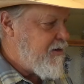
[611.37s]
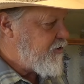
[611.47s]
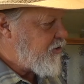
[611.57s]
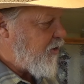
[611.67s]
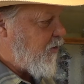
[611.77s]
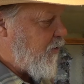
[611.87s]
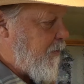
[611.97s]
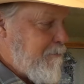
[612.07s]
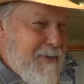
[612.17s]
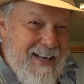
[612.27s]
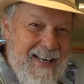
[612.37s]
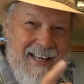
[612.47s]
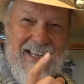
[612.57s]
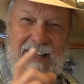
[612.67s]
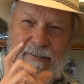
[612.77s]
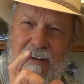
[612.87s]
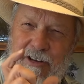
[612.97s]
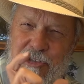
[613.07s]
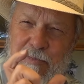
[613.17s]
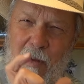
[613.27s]
So, but even a
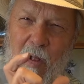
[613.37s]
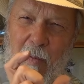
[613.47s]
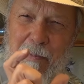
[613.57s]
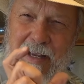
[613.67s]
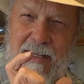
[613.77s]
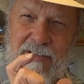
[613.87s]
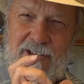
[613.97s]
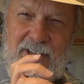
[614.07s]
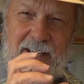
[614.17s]
small piece,